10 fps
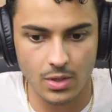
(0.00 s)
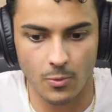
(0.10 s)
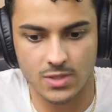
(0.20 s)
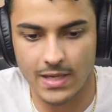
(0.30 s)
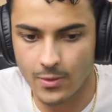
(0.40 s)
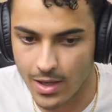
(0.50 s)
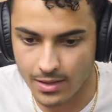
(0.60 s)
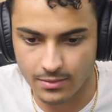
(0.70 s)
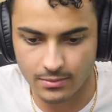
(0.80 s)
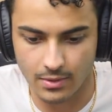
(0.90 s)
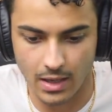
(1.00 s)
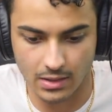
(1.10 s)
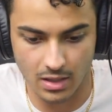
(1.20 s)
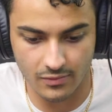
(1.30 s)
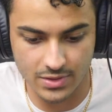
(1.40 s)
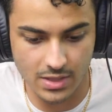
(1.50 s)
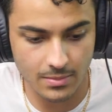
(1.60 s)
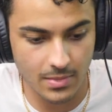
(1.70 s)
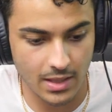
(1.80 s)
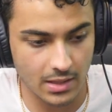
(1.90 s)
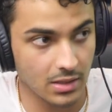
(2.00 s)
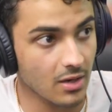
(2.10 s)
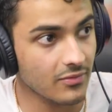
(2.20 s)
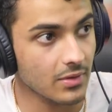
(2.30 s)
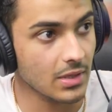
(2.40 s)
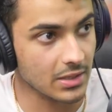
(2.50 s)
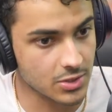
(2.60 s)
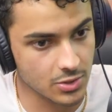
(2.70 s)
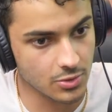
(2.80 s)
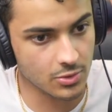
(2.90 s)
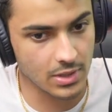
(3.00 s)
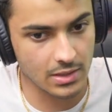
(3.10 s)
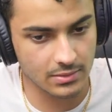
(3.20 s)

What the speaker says: Which, by the way, I love Islam, and I love like true.